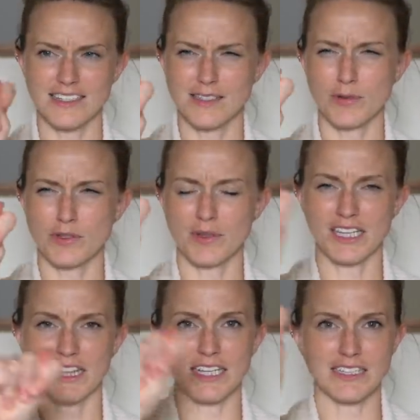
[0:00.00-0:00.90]
It's supposed to be
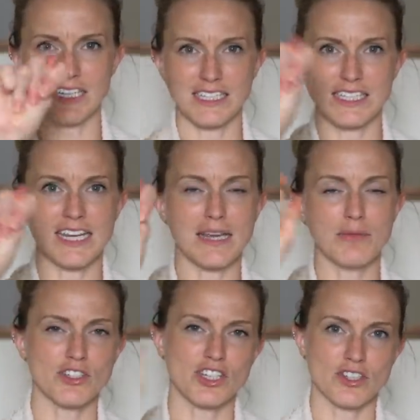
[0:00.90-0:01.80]
like this, like a T,
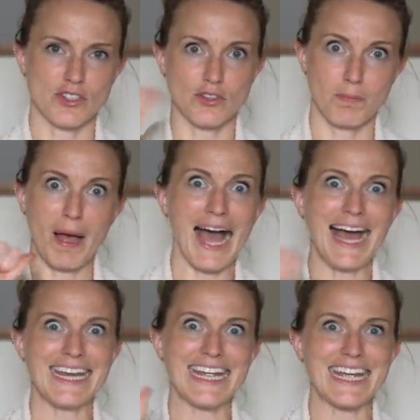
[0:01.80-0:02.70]
but she just goes
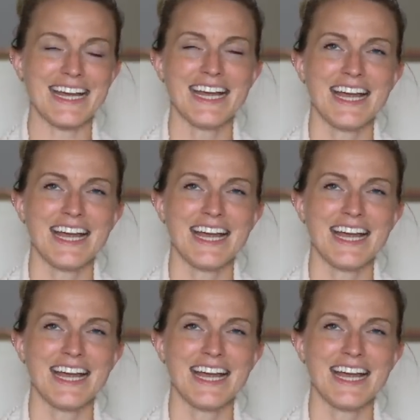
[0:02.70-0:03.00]
potty.